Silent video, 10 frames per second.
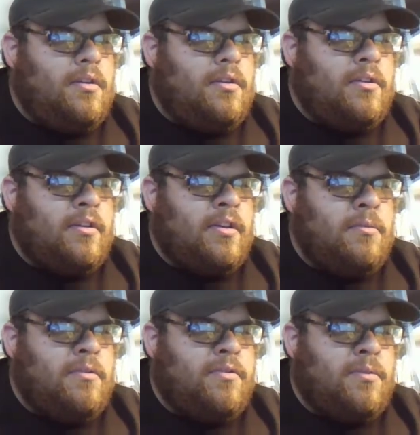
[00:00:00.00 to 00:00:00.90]
can get
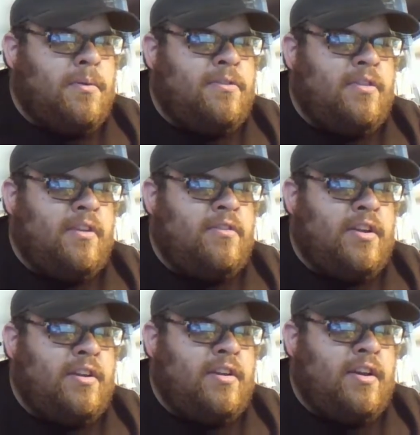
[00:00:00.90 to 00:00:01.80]
one for about
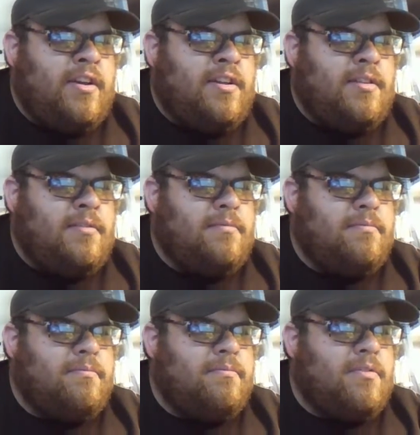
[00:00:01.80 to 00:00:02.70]
$7.99
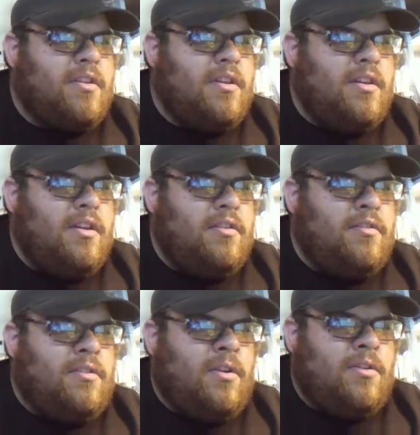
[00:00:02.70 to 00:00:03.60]

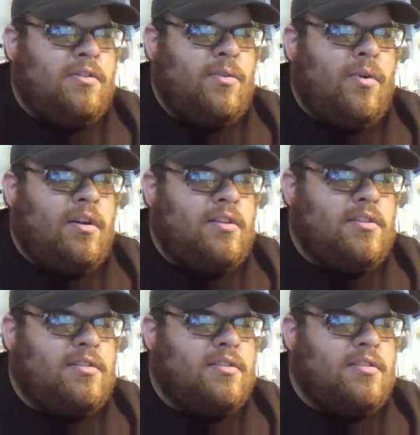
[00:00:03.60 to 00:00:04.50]
for an
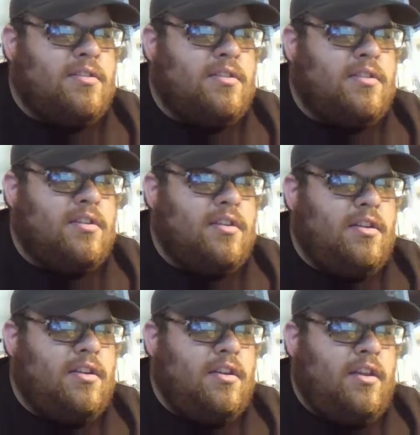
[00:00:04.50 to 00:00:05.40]
all-in-one,
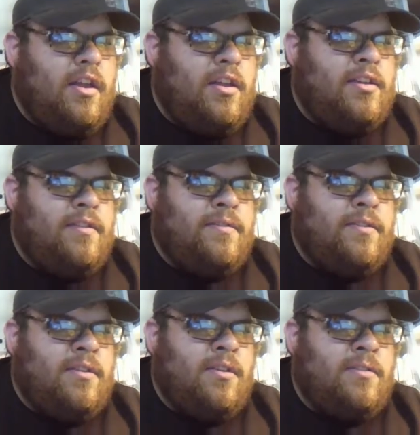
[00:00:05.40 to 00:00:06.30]
and then
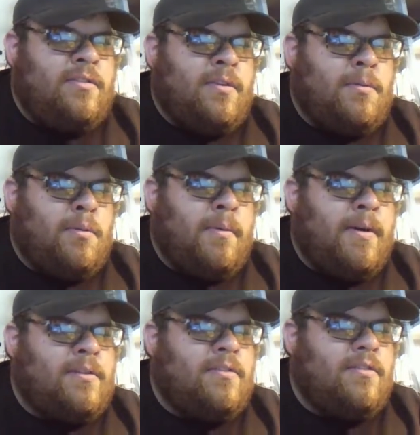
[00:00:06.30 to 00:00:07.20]
for the little terminal
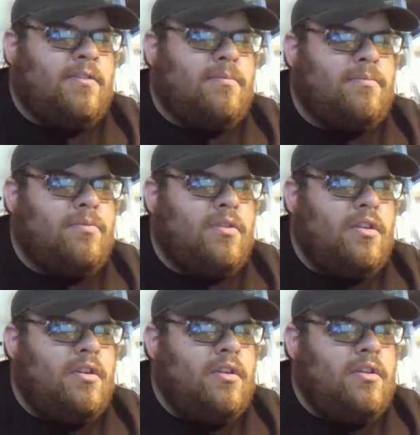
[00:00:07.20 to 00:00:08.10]
box,
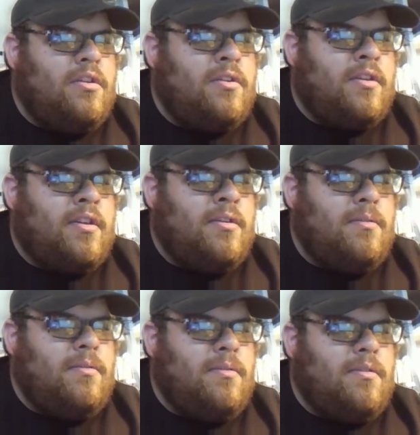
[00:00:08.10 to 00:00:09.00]
you can get
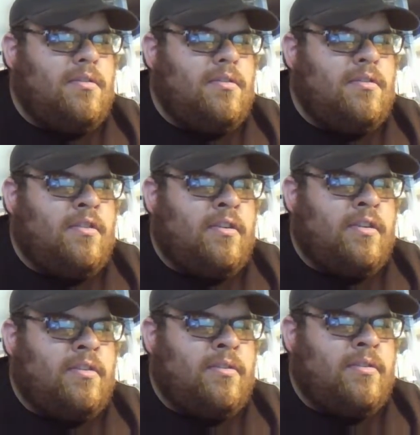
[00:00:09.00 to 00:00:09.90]
starting
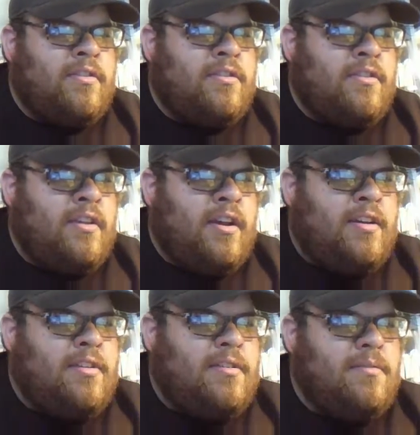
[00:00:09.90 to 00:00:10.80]
at
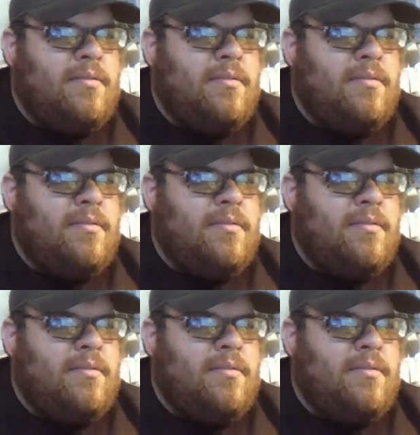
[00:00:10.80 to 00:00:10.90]
$369.